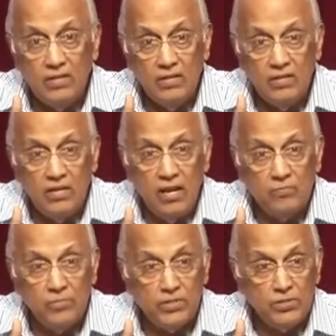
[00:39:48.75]
in the day
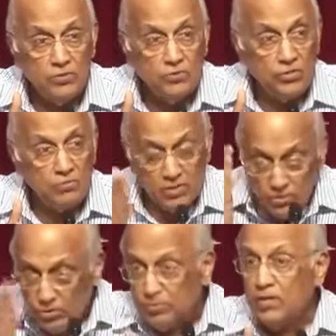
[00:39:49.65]
of persecution
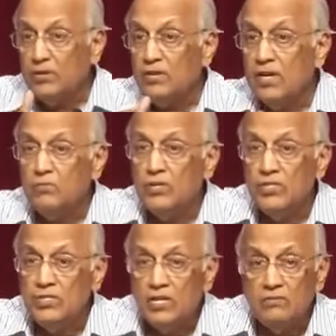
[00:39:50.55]
because you spent your time
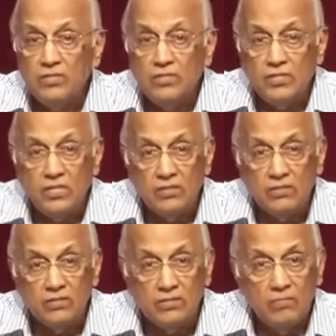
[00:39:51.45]
watching television
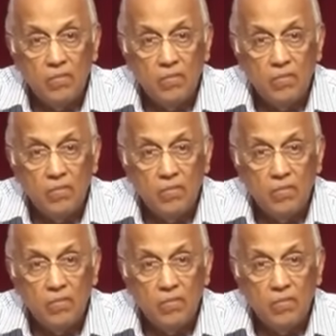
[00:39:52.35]
serials